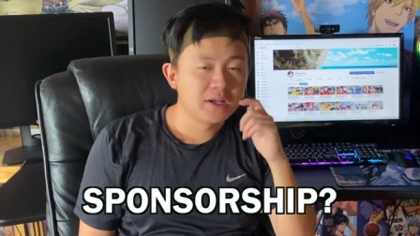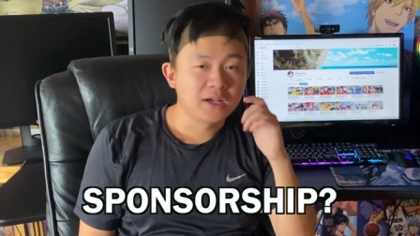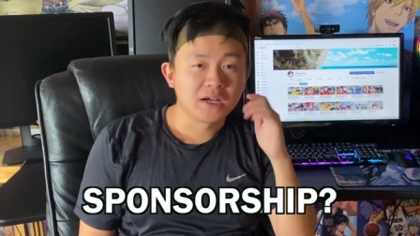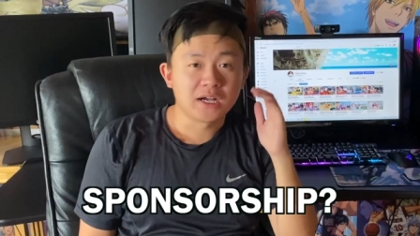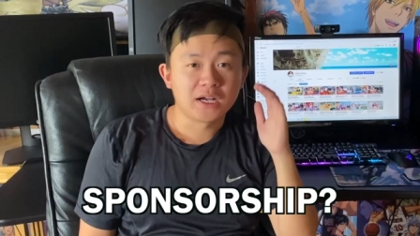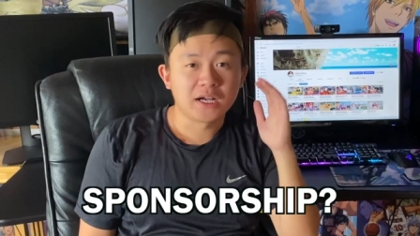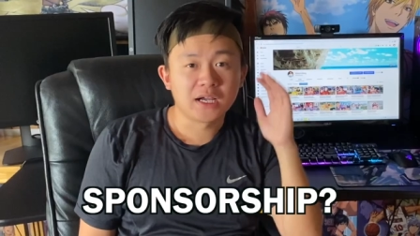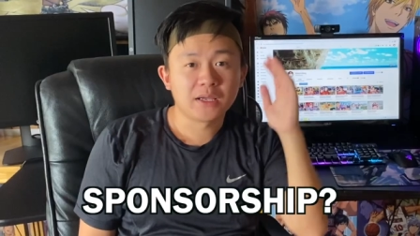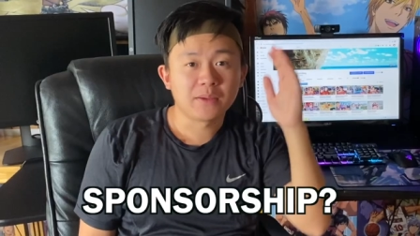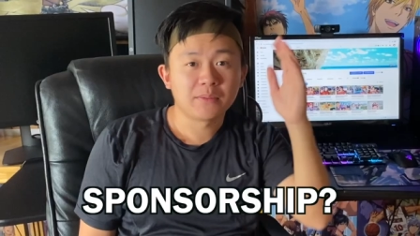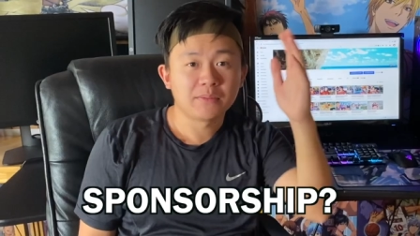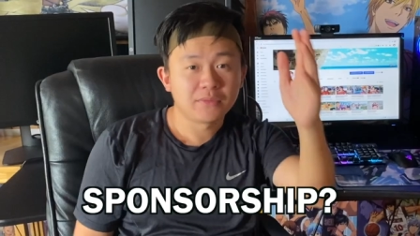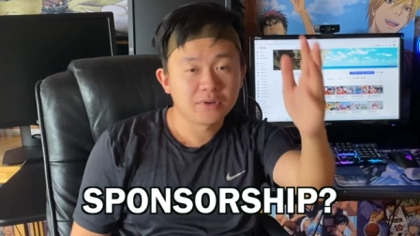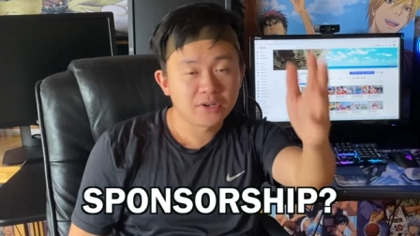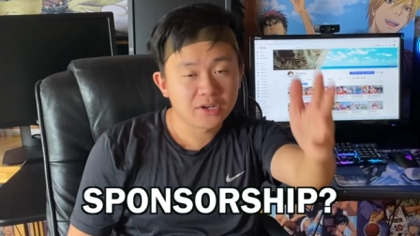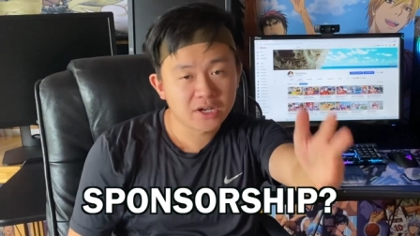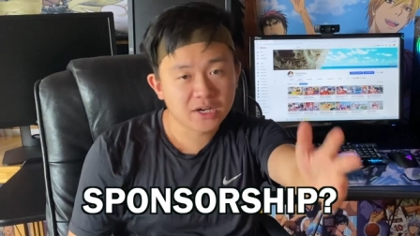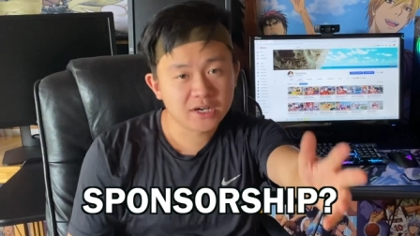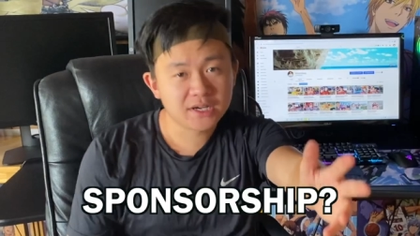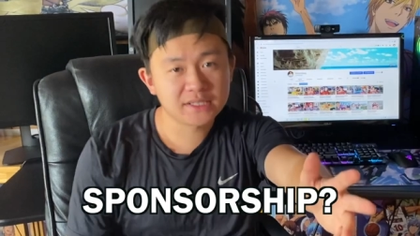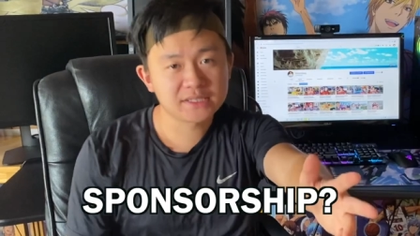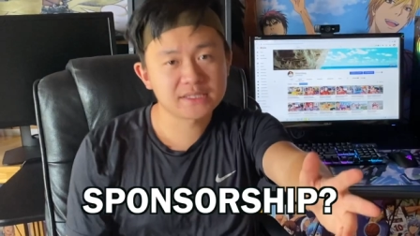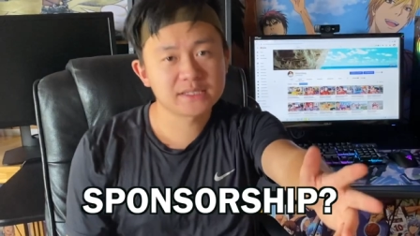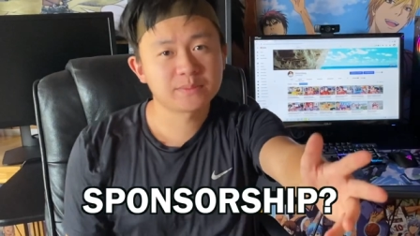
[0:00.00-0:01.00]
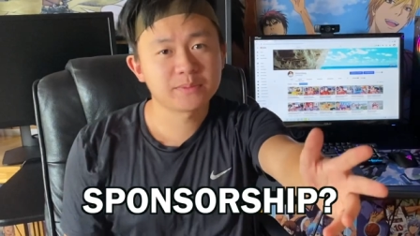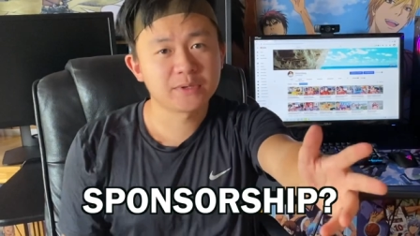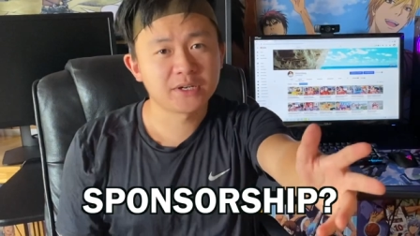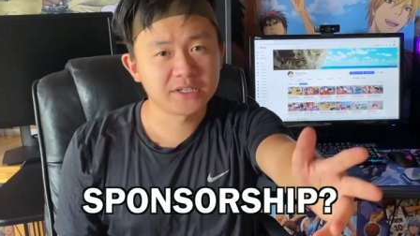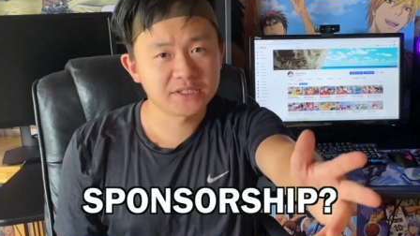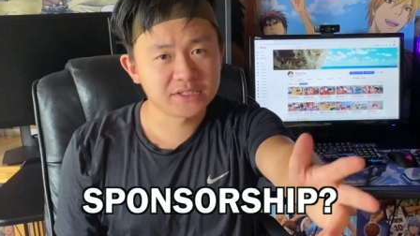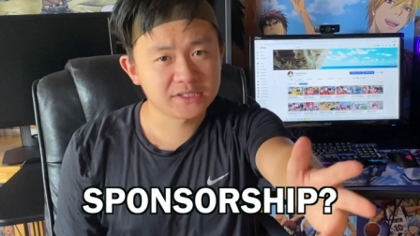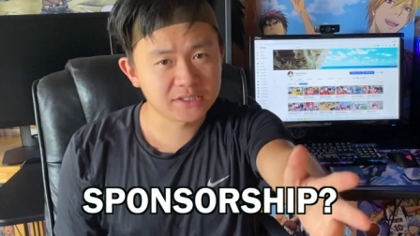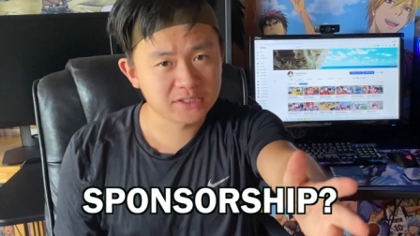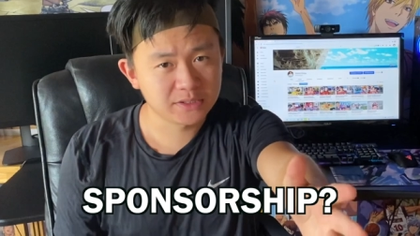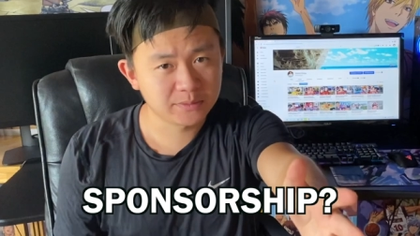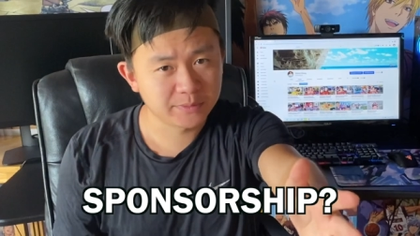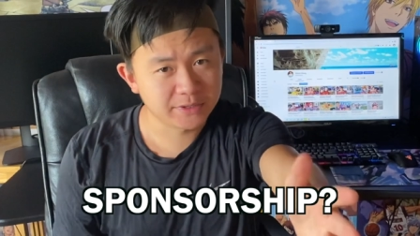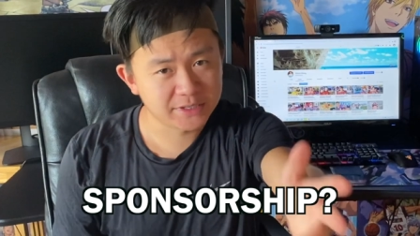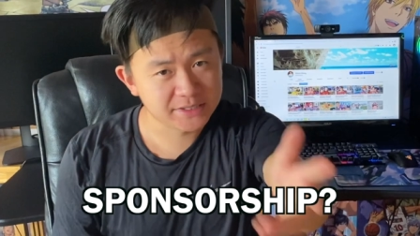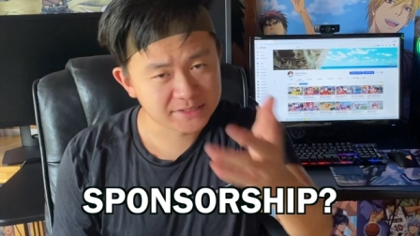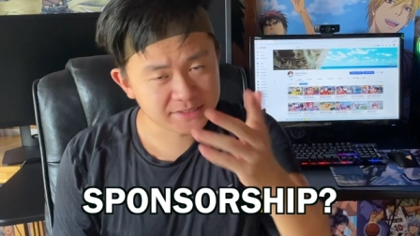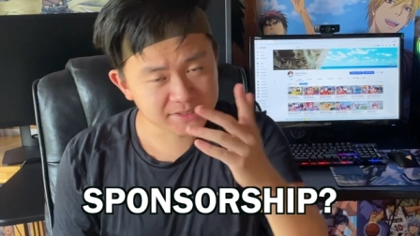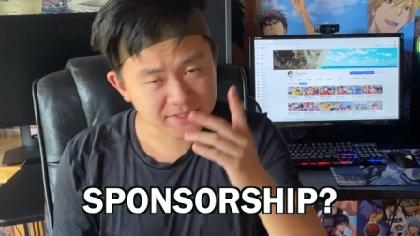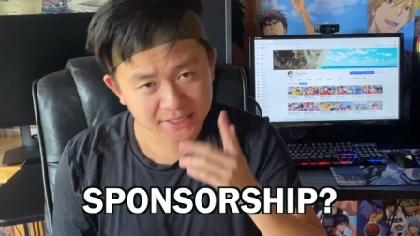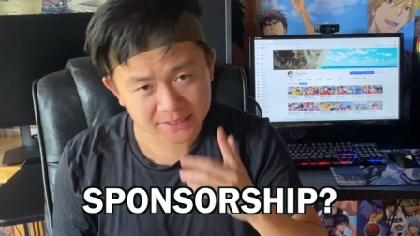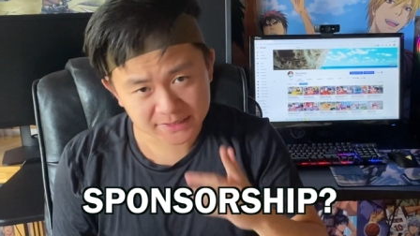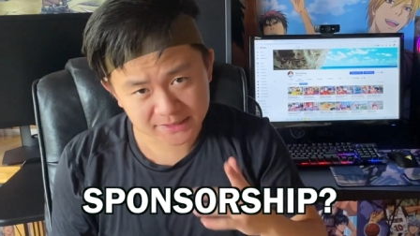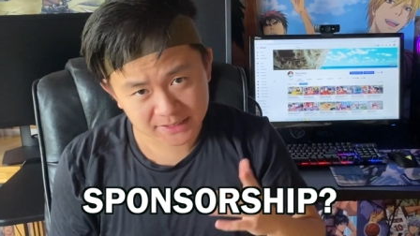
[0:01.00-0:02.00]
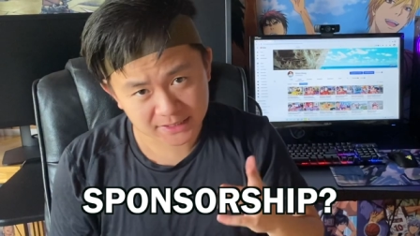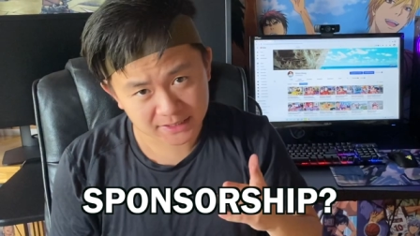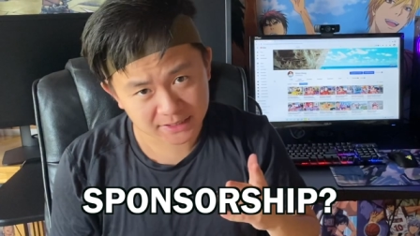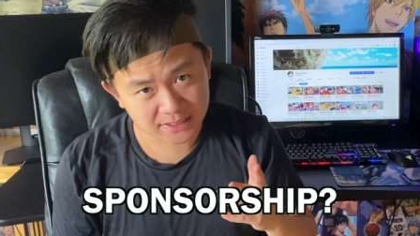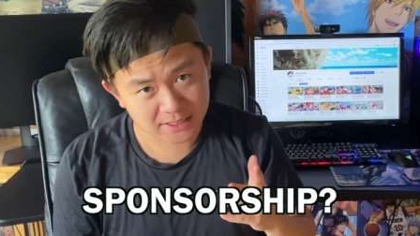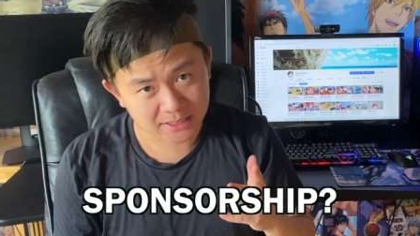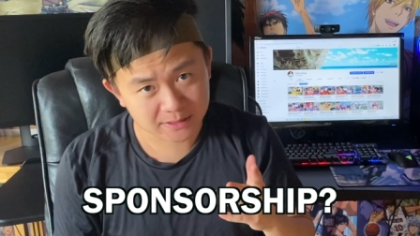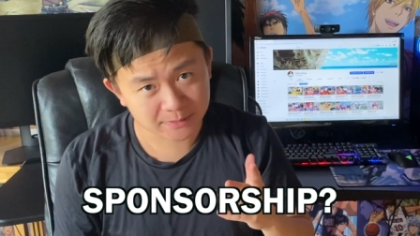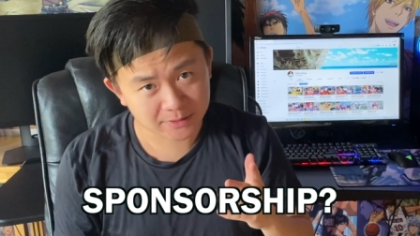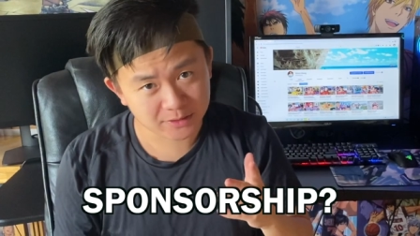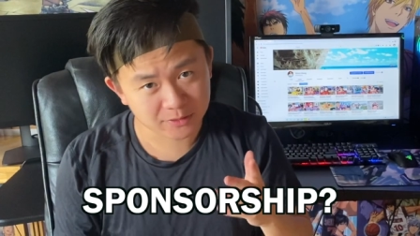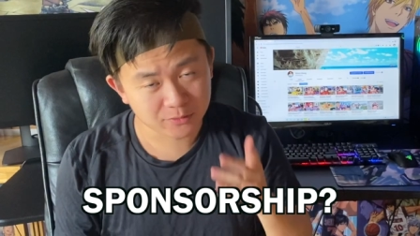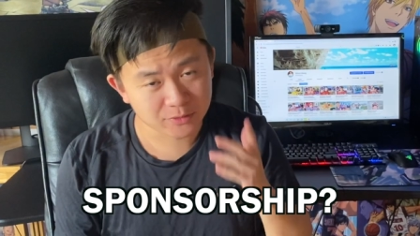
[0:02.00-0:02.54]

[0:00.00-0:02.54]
I am not sponsored by SkyTech Gaming